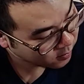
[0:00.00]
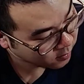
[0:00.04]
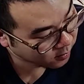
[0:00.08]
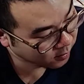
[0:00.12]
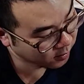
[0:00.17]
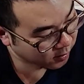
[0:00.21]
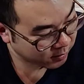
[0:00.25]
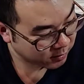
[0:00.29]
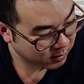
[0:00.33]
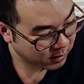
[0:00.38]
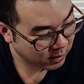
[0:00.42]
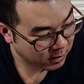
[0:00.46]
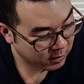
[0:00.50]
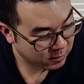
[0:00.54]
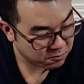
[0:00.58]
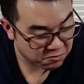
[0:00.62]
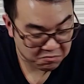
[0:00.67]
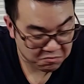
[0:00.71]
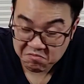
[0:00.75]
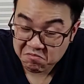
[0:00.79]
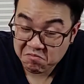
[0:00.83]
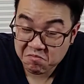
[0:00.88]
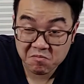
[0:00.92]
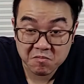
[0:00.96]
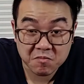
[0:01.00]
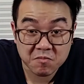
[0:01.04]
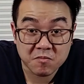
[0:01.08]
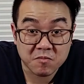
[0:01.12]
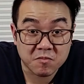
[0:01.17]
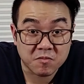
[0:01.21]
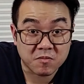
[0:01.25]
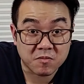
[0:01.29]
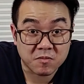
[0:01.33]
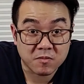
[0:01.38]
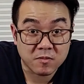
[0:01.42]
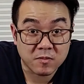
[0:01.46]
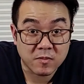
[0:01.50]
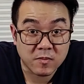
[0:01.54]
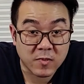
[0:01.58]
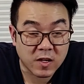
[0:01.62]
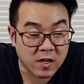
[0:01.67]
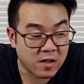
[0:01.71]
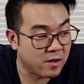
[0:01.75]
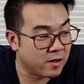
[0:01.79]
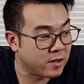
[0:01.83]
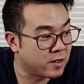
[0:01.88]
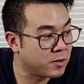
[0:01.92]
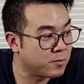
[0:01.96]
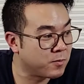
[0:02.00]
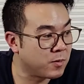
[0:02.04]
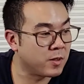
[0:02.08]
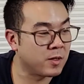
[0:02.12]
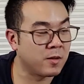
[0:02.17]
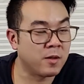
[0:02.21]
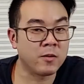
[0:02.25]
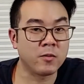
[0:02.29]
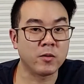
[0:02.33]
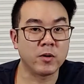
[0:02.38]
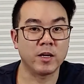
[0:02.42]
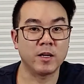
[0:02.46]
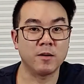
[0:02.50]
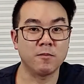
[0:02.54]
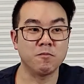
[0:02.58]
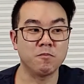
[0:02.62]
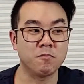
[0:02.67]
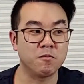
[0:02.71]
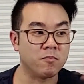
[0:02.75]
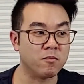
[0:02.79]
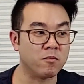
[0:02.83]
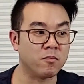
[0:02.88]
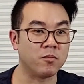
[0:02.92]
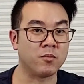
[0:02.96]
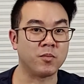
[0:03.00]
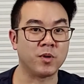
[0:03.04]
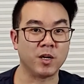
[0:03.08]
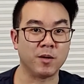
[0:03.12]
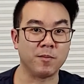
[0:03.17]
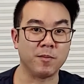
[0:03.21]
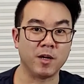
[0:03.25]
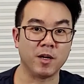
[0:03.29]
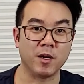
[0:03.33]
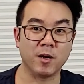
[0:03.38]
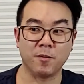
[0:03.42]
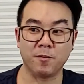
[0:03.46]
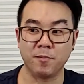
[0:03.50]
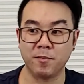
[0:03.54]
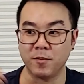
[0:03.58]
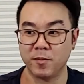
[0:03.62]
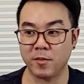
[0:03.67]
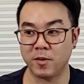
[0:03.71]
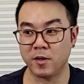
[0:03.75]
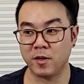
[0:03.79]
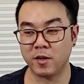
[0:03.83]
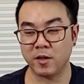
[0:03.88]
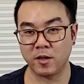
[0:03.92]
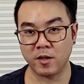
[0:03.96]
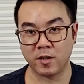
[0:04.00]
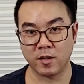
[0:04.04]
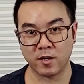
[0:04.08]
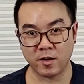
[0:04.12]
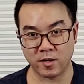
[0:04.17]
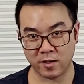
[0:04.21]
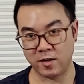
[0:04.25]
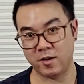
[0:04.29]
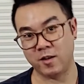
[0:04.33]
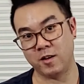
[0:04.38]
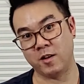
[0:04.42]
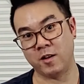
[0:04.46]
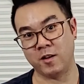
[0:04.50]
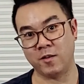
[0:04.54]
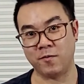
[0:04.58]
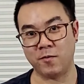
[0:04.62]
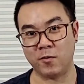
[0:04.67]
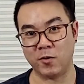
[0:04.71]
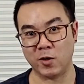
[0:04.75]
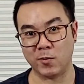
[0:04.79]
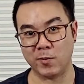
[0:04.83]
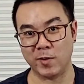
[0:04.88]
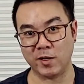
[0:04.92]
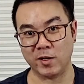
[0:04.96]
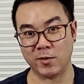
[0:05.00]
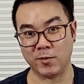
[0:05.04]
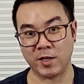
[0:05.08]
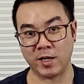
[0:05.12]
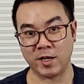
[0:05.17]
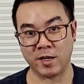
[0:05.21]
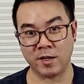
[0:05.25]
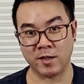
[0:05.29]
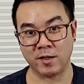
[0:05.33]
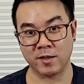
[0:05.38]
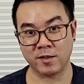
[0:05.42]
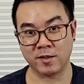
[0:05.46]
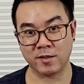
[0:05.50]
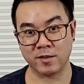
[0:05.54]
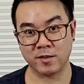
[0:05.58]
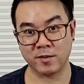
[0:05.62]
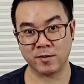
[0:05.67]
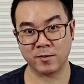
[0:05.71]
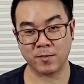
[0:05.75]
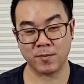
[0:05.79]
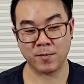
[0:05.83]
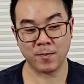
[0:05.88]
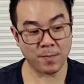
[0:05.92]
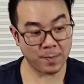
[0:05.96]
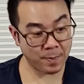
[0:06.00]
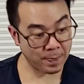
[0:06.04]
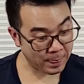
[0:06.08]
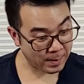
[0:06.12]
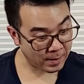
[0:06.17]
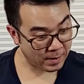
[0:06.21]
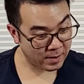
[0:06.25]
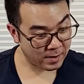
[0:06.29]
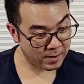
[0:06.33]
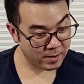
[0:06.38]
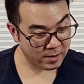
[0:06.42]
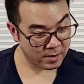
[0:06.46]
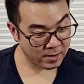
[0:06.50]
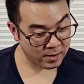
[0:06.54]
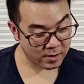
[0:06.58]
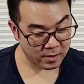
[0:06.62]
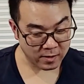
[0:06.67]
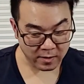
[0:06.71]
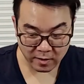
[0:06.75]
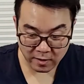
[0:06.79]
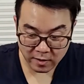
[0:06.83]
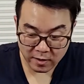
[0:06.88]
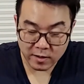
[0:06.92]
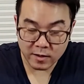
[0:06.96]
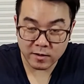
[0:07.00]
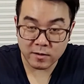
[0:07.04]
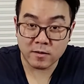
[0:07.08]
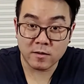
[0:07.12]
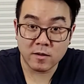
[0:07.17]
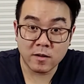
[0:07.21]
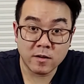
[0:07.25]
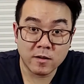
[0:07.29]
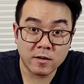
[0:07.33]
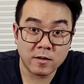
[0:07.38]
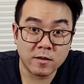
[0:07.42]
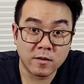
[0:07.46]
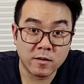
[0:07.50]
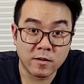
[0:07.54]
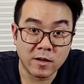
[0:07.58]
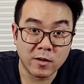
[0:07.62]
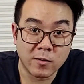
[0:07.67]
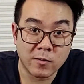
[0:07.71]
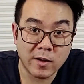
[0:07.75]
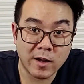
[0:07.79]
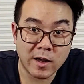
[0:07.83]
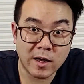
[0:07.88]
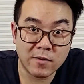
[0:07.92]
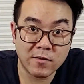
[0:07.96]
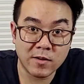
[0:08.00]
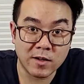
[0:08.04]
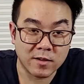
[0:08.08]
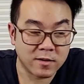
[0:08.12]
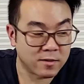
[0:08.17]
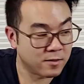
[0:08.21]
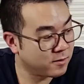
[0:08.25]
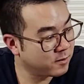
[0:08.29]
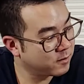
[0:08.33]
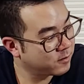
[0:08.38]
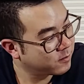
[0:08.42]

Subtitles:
Again, it's between premium and affordability. Alright, there we have it.